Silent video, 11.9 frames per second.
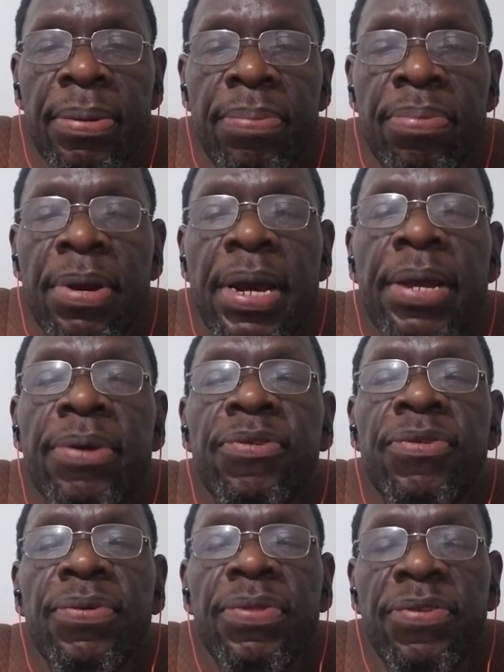prior
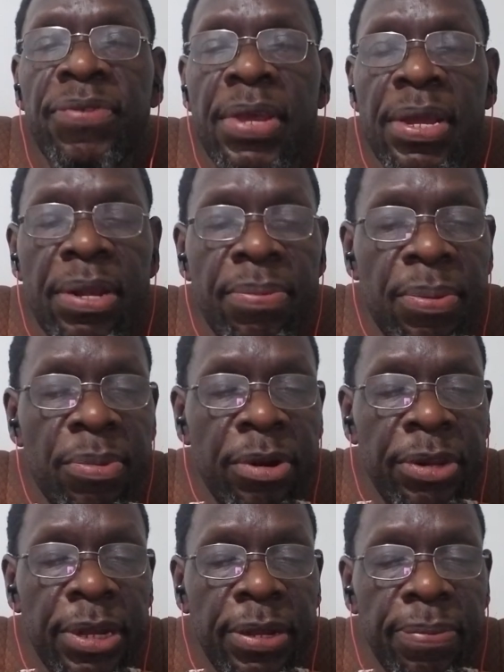to this kingdom
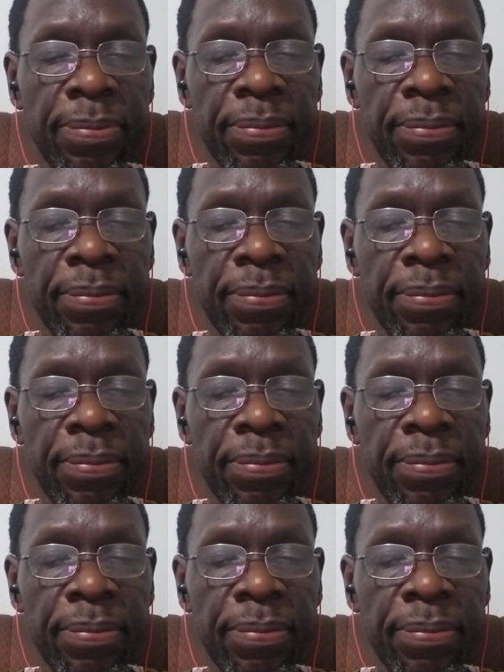emerging.